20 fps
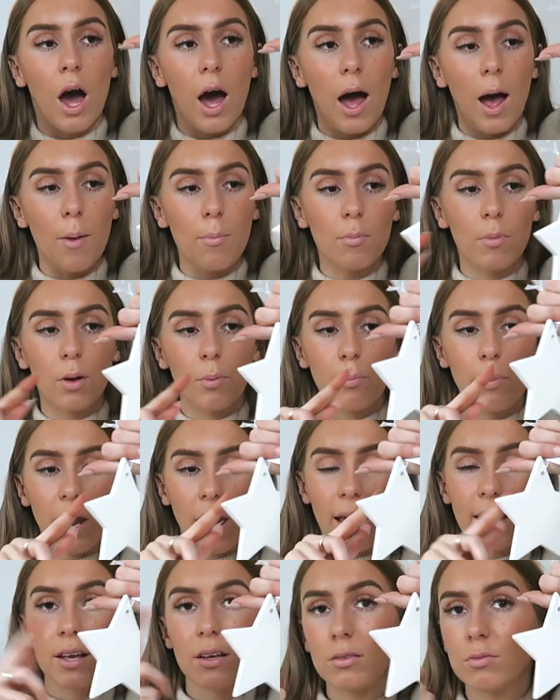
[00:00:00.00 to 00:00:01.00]

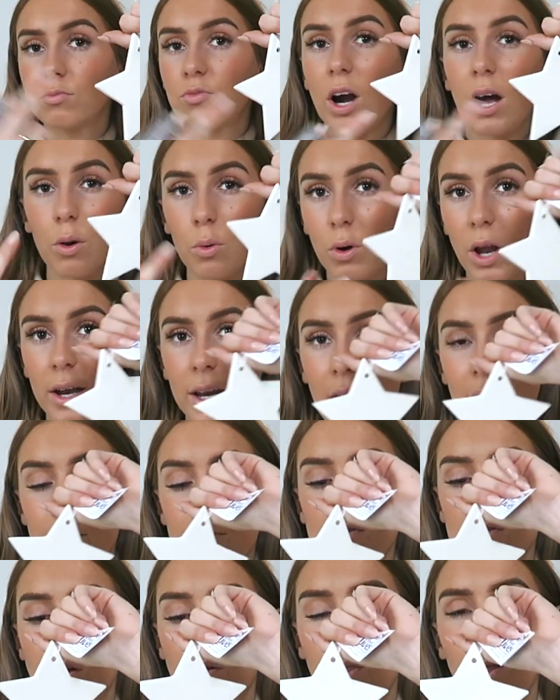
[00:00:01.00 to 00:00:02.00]
but like write all our
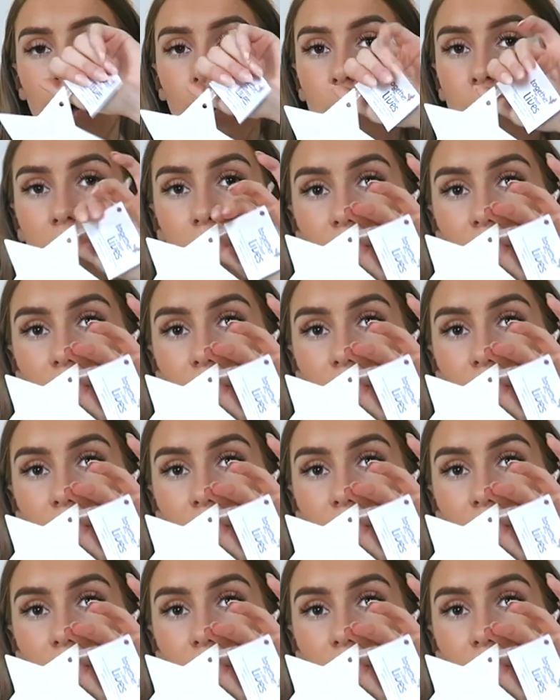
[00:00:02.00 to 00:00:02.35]
names on them,